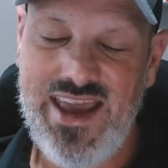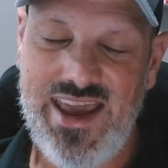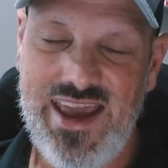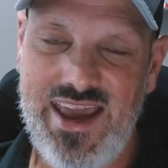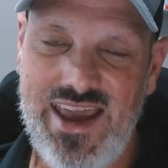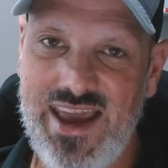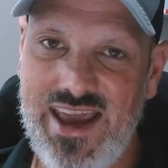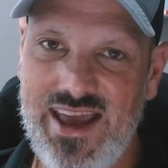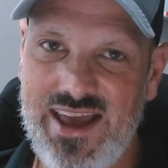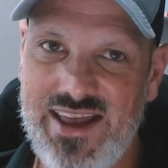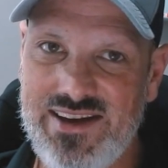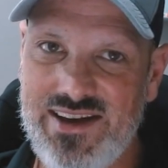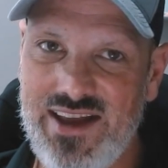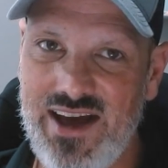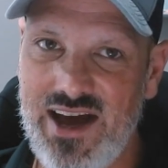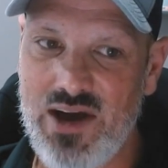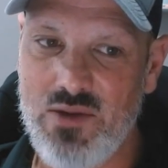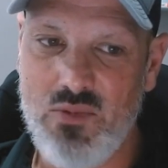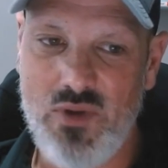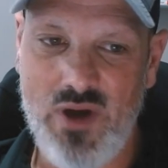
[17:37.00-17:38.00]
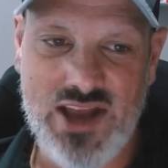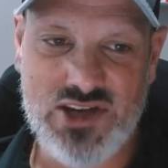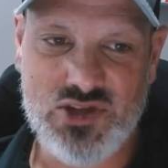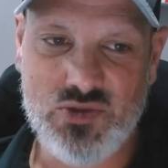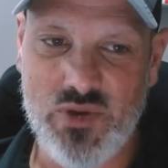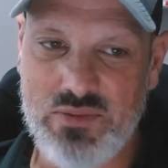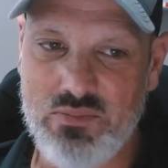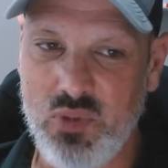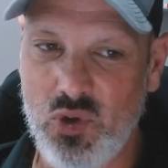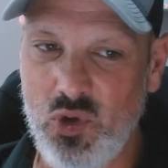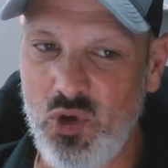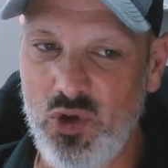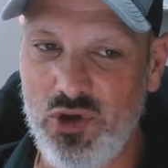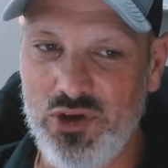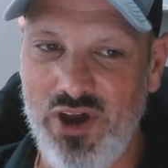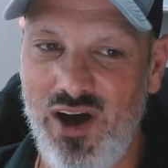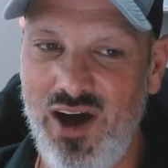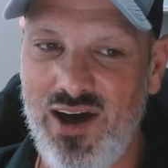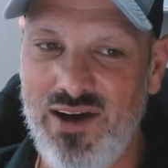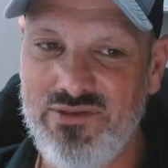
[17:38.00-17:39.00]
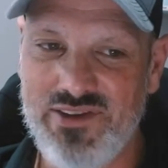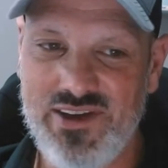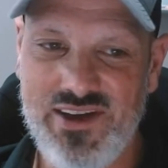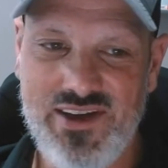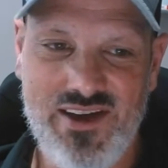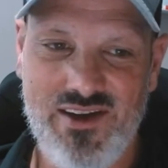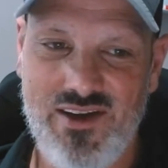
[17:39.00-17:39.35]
And as we pulled off,